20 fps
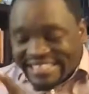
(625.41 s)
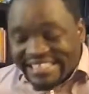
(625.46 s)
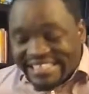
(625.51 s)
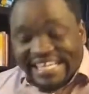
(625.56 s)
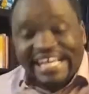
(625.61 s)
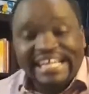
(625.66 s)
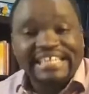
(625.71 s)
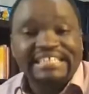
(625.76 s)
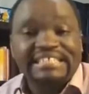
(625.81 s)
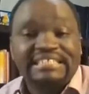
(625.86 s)

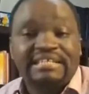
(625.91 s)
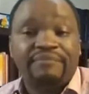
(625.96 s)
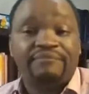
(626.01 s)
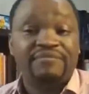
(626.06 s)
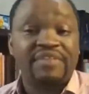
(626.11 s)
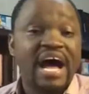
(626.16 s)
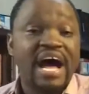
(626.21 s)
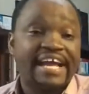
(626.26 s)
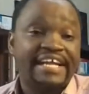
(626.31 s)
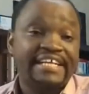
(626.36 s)
clearly
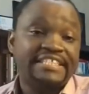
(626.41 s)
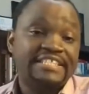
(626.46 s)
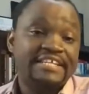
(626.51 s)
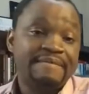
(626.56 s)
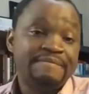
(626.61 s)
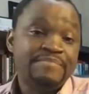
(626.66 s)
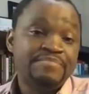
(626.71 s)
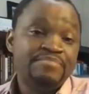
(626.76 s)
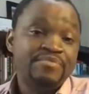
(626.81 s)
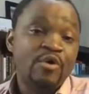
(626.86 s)

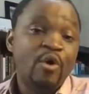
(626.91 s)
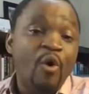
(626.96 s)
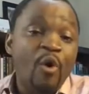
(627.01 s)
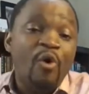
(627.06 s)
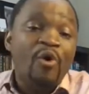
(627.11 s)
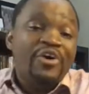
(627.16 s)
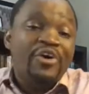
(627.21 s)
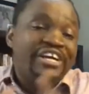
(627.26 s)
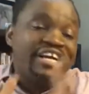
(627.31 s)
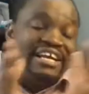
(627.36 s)
defined
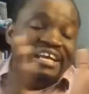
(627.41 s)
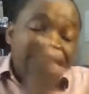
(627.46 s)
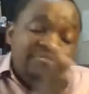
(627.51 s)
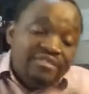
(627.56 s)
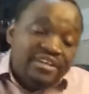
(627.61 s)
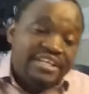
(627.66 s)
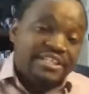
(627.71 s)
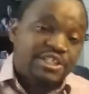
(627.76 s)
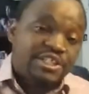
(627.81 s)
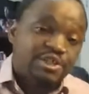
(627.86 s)
or
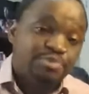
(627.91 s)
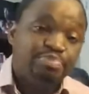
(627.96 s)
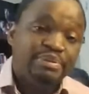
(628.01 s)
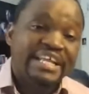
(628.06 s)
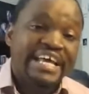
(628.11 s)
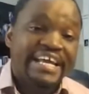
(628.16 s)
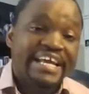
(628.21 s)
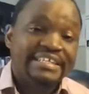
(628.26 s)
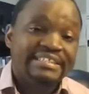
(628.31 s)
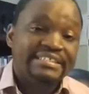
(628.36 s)
even
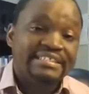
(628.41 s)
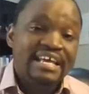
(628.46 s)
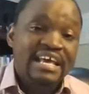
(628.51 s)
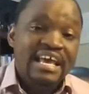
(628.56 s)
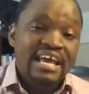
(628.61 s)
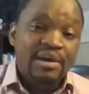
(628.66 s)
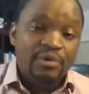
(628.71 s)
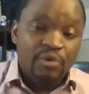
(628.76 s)
explained,